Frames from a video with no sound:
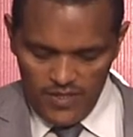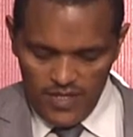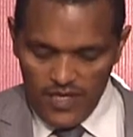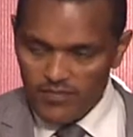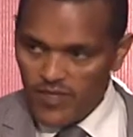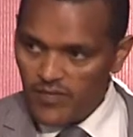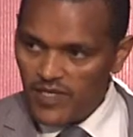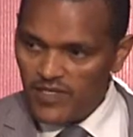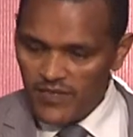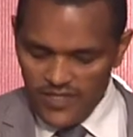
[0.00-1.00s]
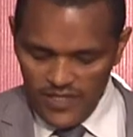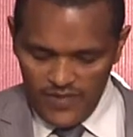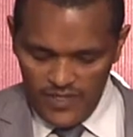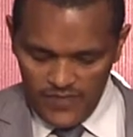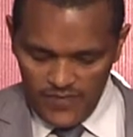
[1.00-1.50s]
are permanent civil
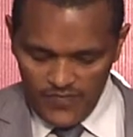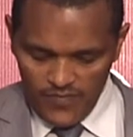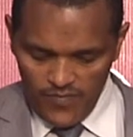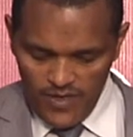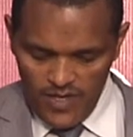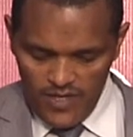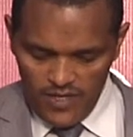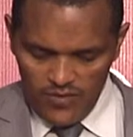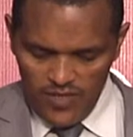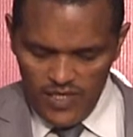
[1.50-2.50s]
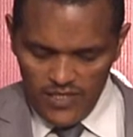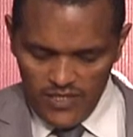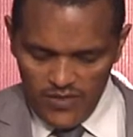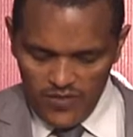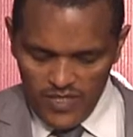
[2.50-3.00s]
servants, and the 2 health
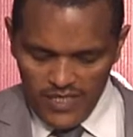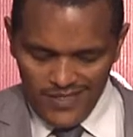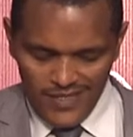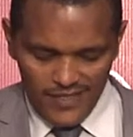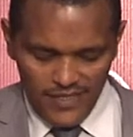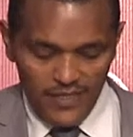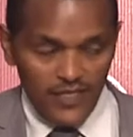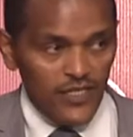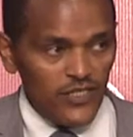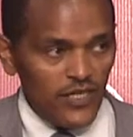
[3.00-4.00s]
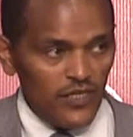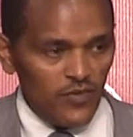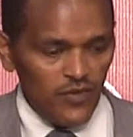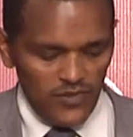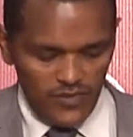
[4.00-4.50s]
extension workers are assigned in each health
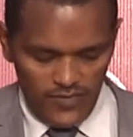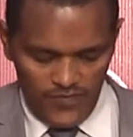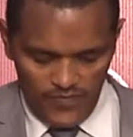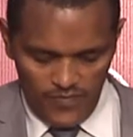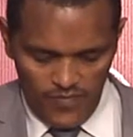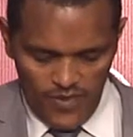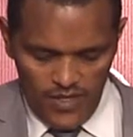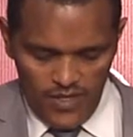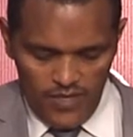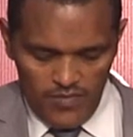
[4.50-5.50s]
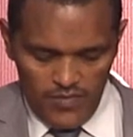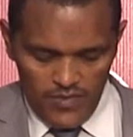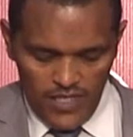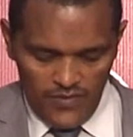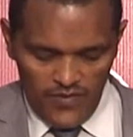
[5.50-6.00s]
post,
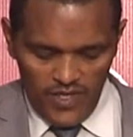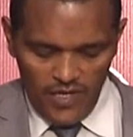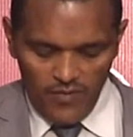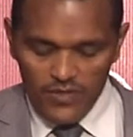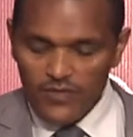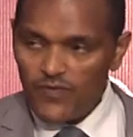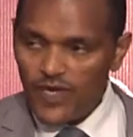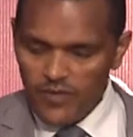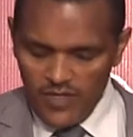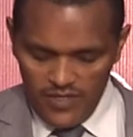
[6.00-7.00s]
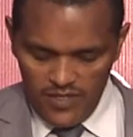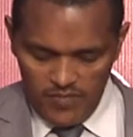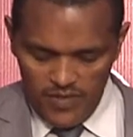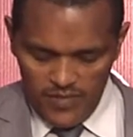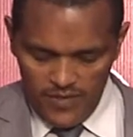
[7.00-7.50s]
serving about 5,000
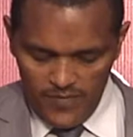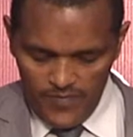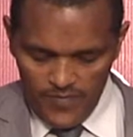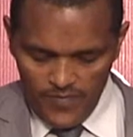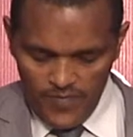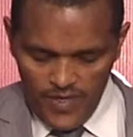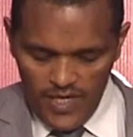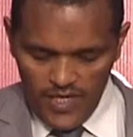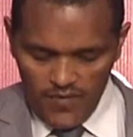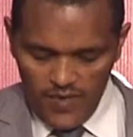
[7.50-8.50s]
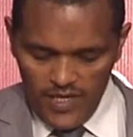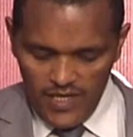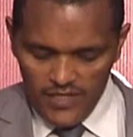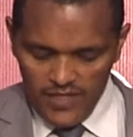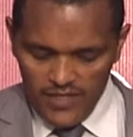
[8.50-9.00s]
people, and the 1
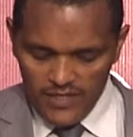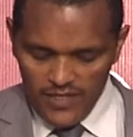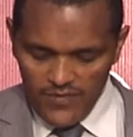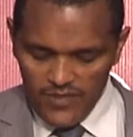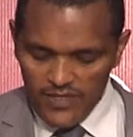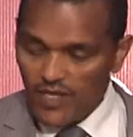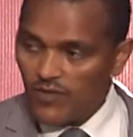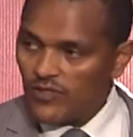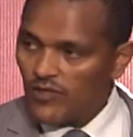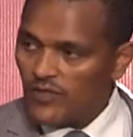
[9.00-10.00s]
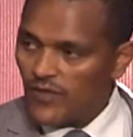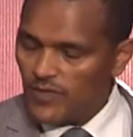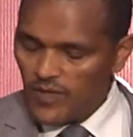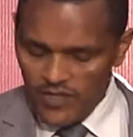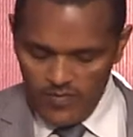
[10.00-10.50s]
health center serves about
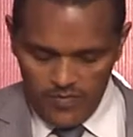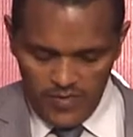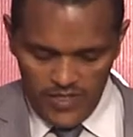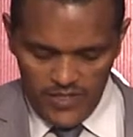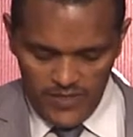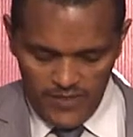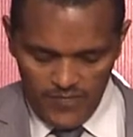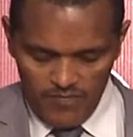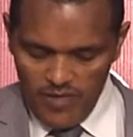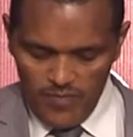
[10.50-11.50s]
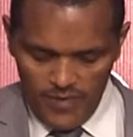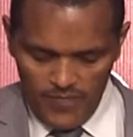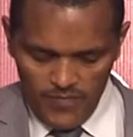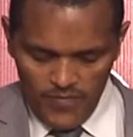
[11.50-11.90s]
25,000 people,